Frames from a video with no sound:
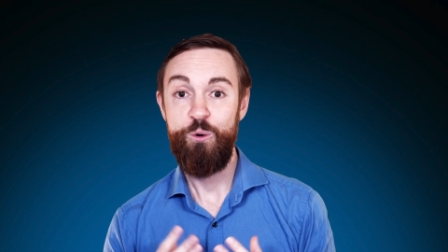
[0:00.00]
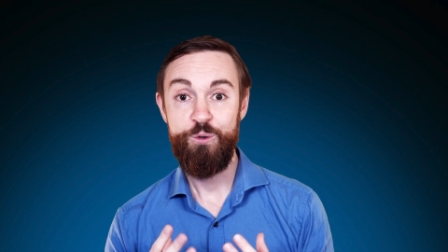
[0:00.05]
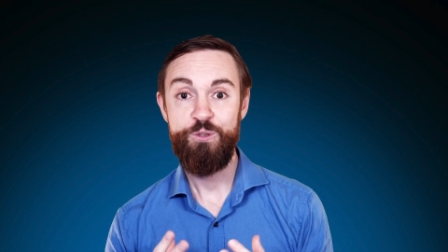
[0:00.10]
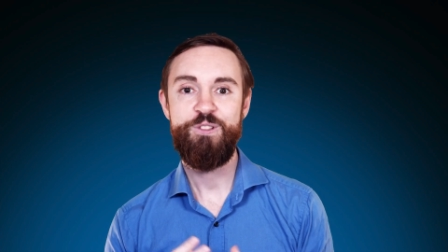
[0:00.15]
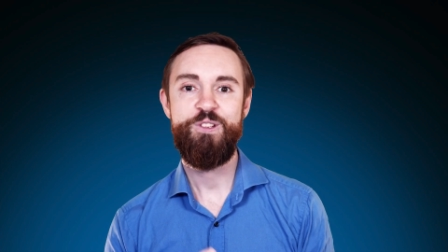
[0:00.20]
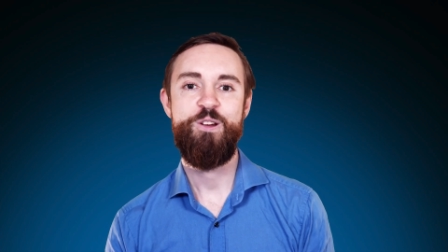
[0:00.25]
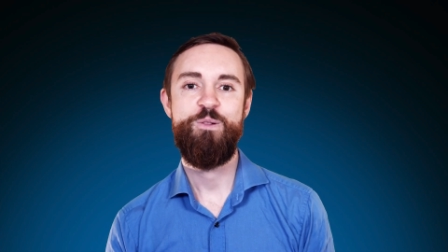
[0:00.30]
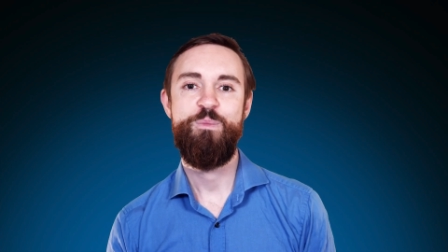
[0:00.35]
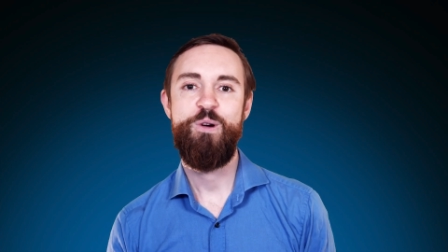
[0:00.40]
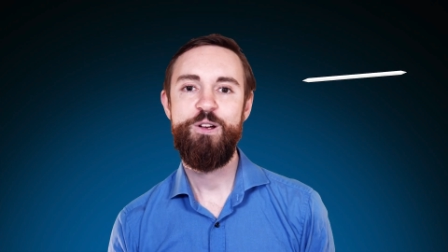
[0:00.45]

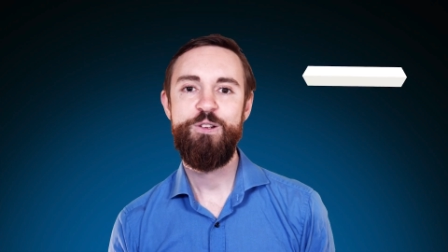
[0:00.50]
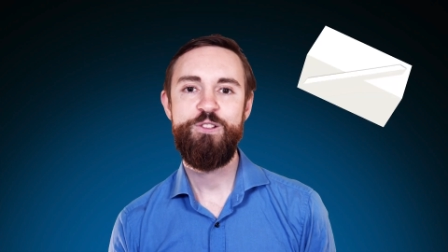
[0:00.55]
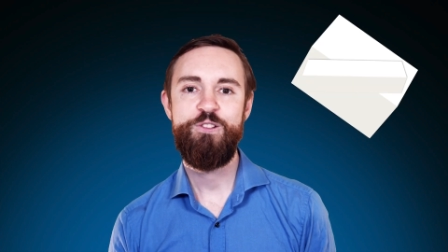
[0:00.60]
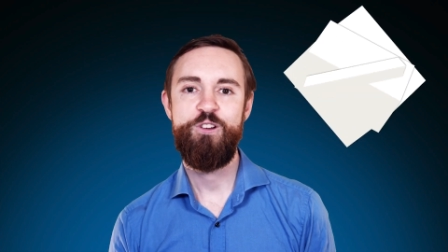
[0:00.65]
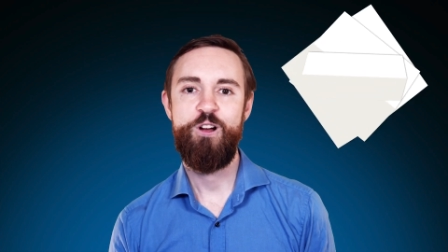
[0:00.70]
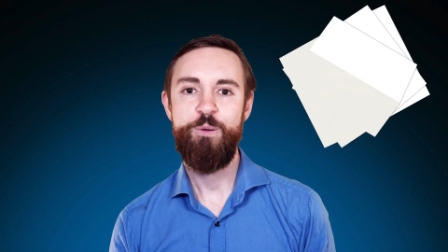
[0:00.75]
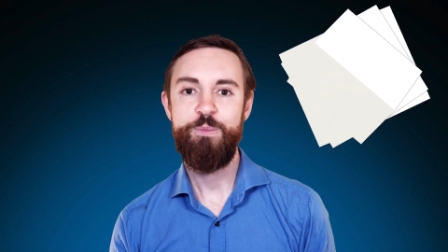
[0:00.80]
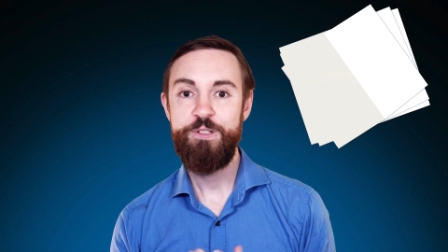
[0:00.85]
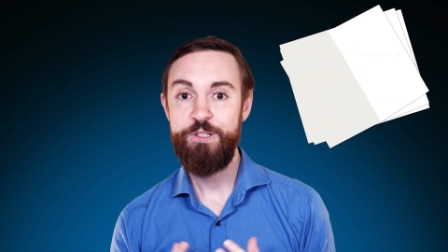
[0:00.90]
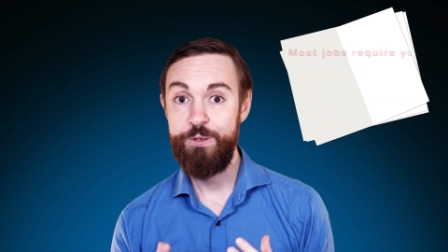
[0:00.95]
Also, most
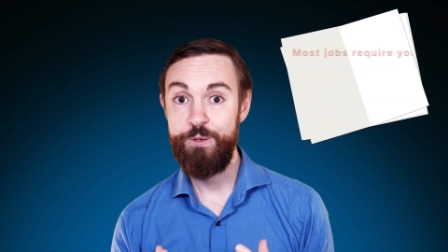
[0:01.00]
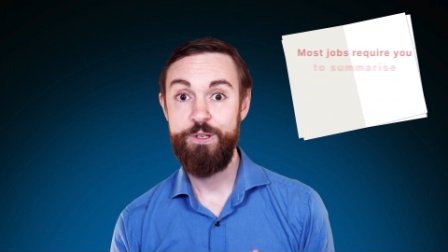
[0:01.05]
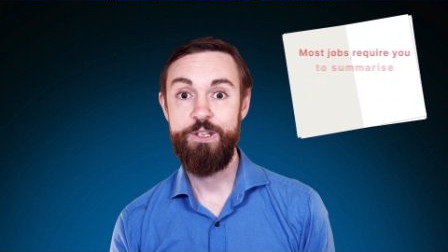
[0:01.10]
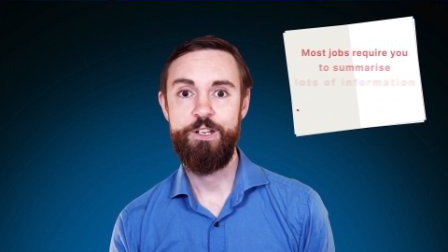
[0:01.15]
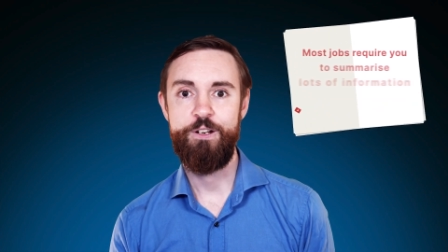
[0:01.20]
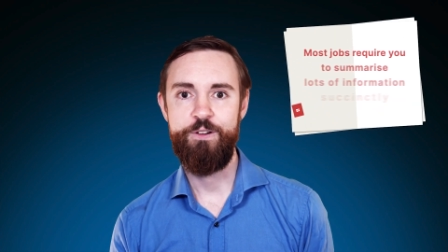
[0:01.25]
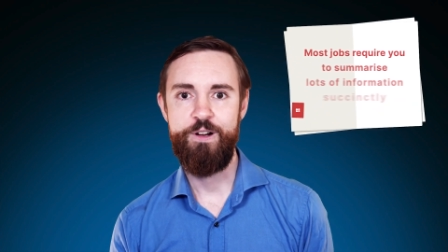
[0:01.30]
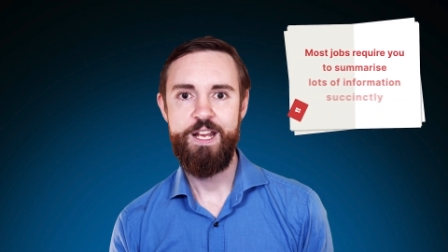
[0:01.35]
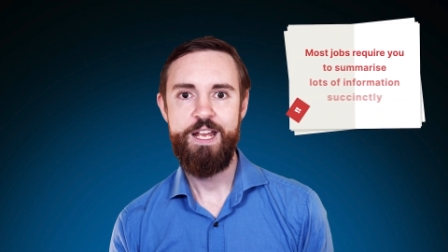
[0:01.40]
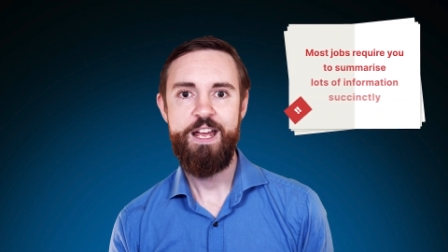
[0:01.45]
jobs to a
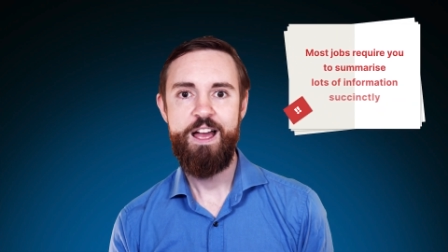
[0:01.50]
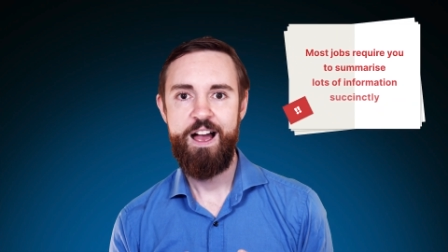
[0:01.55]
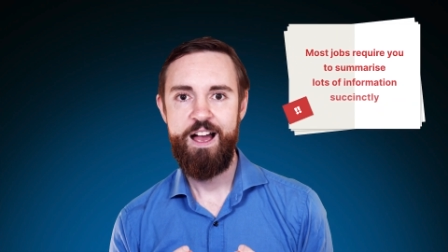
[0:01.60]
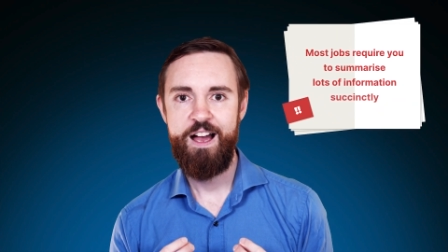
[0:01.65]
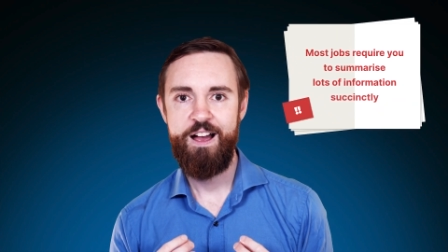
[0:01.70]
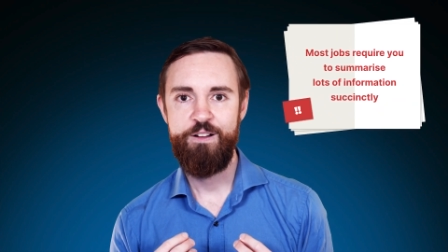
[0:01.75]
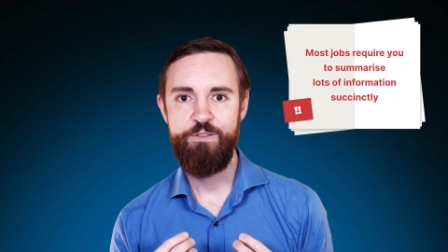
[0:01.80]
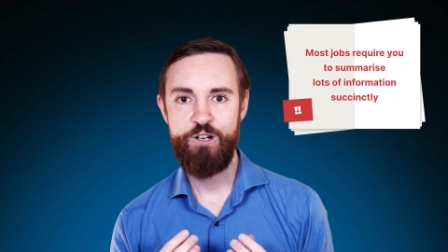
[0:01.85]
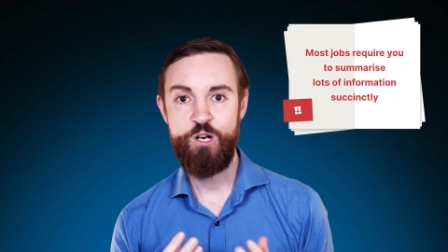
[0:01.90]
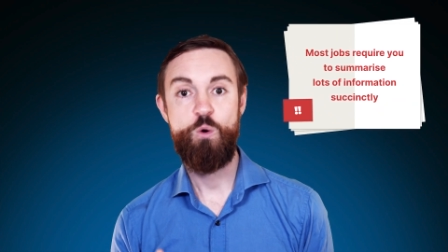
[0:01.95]
degree
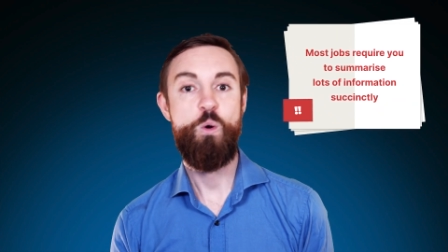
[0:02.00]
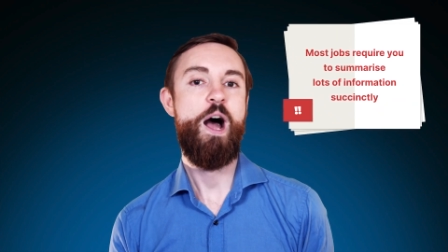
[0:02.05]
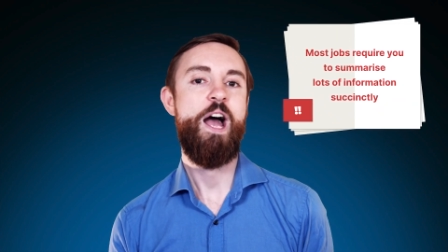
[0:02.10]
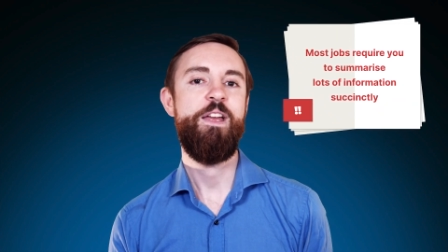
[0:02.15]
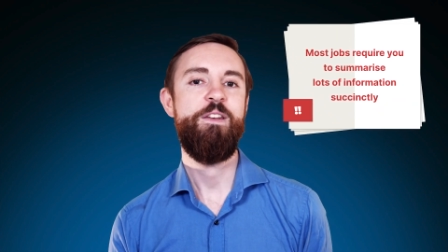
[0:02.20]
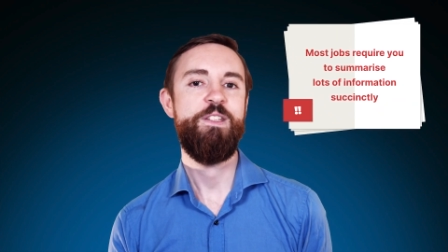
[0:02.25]
require